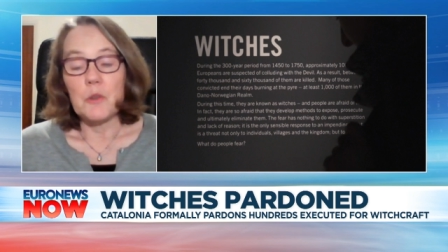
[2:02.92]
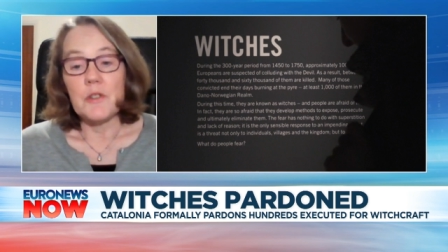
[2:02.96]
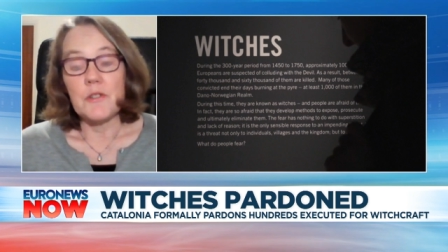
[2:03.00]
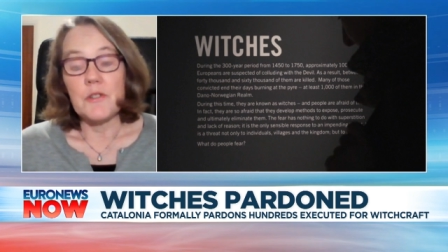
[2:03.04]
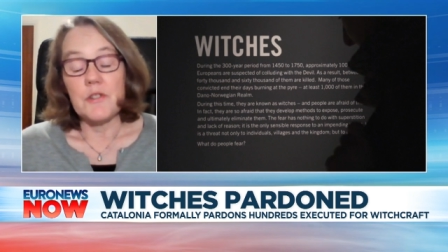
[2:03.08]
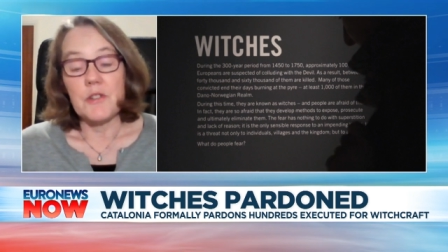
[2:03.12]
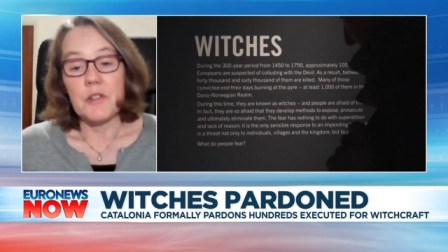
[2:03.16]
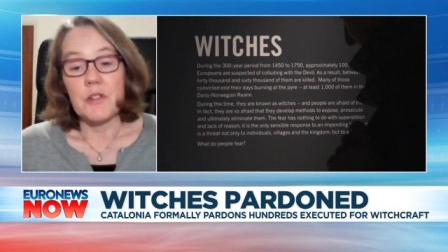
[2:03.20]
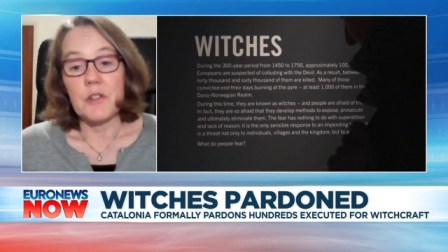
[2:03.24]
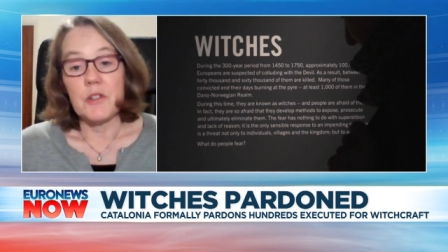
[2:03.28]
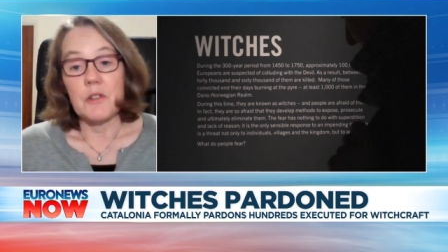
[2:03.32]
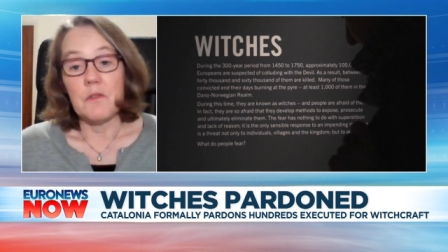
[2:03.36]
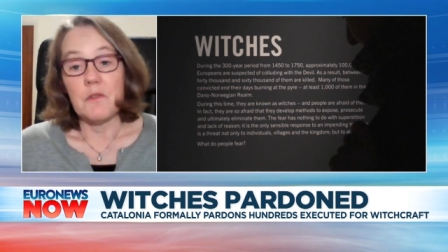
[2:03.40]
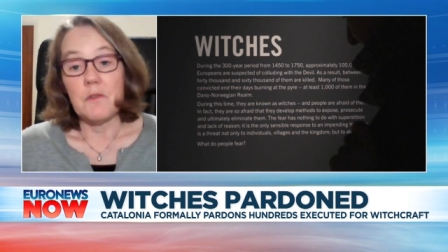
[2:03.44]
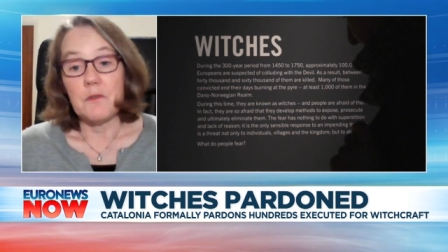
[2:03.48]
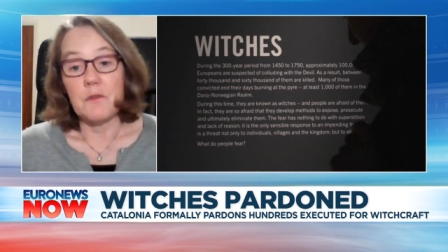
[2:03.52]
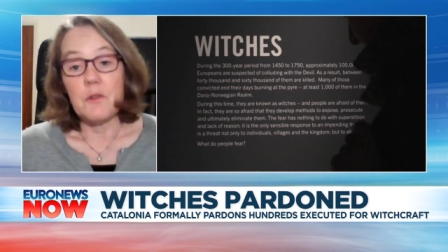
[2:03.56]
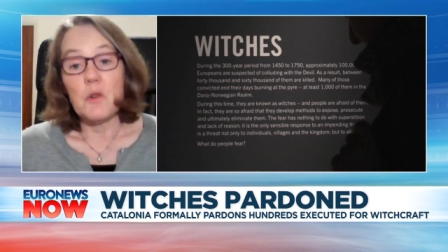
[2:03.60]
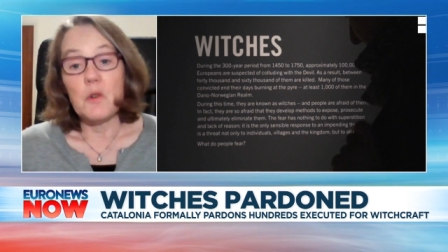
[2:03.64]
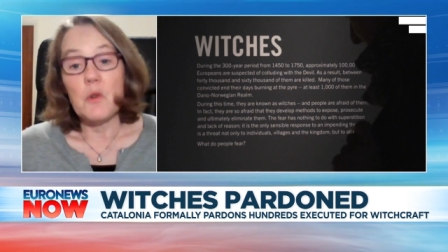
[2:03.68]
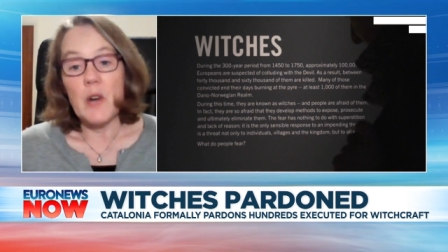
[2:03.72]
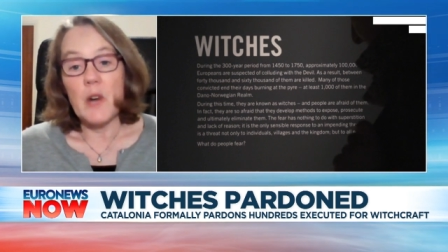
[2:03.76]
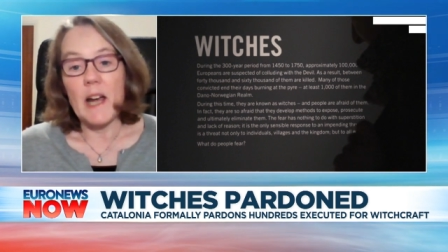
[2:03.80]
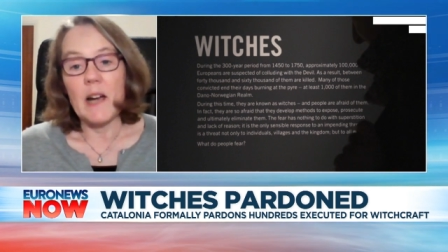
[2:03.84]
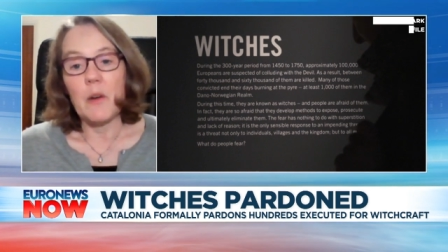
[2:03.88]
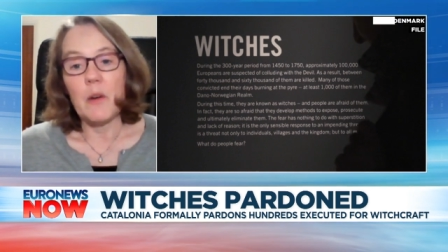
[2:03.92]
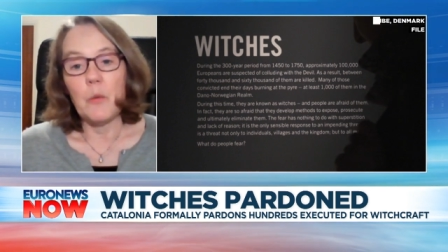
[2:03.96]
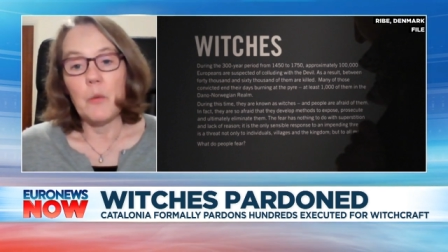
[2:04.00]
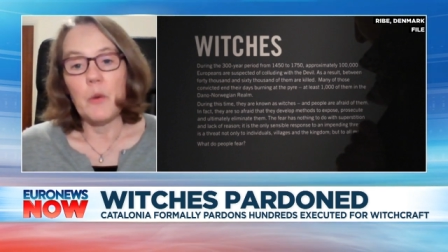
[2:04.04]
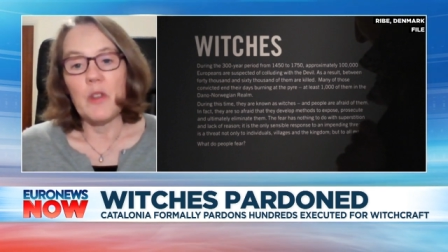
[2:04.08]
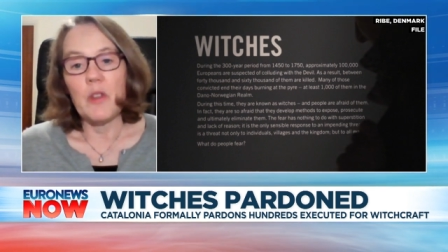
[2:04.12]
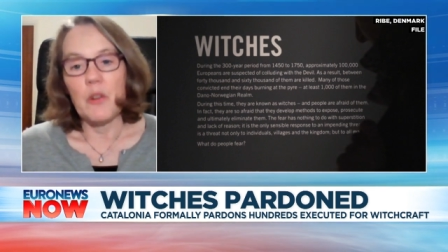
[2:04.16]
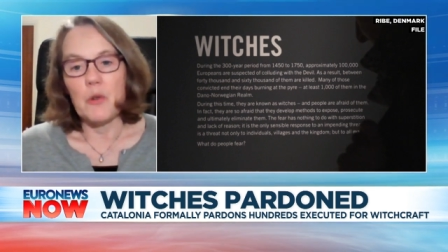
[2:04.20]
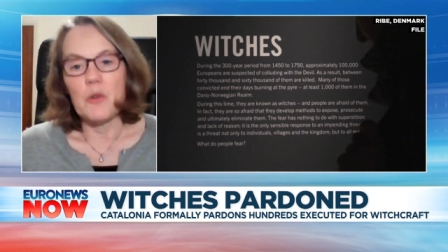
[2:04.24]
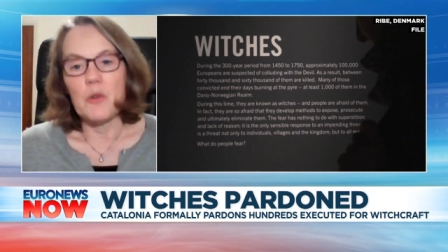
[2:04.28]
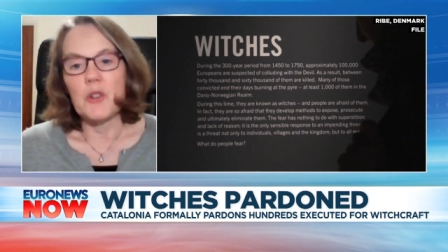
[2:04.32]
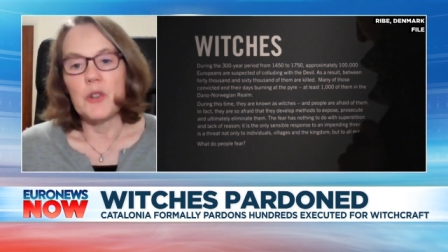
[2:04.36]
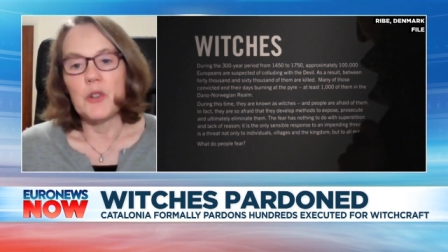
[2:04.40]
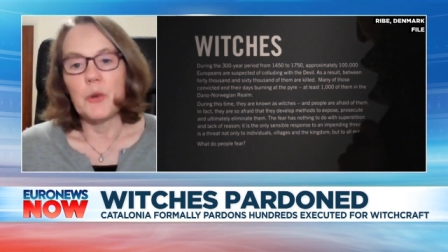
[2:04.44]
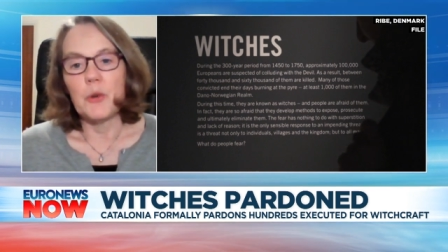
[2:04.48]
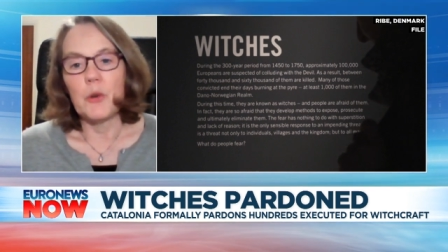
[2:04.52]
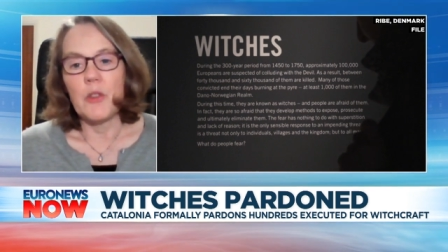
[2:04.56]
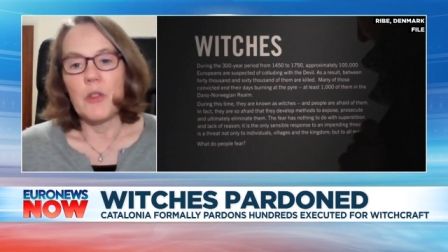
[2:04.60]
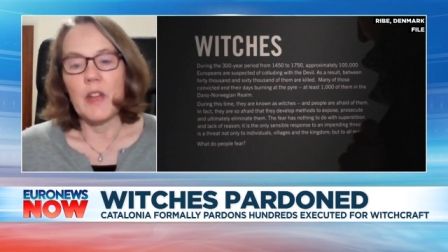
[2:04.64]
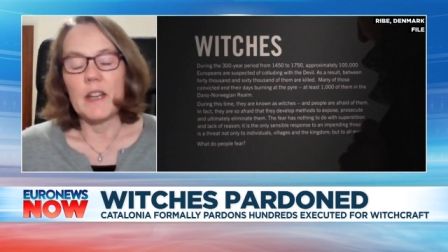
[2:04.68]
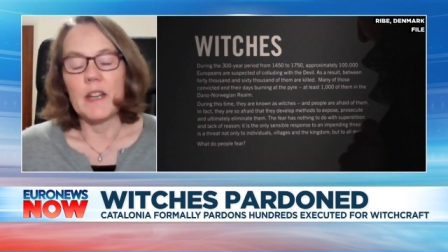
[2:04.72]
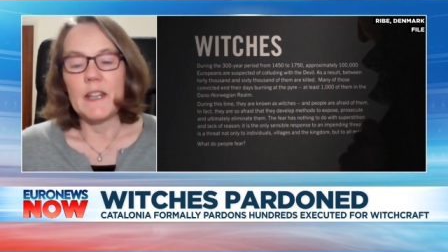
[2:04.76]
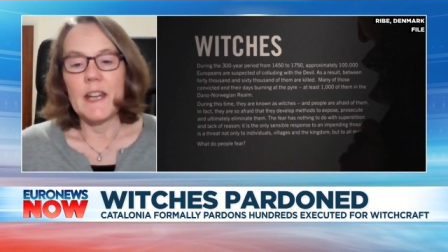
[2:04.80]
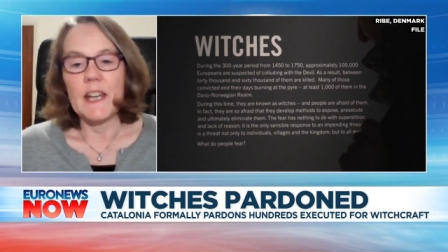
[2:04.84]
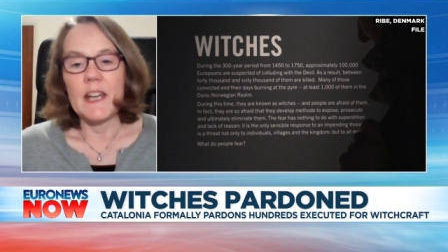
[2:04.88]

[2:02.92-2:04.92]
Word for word: was to fall out with or annoy their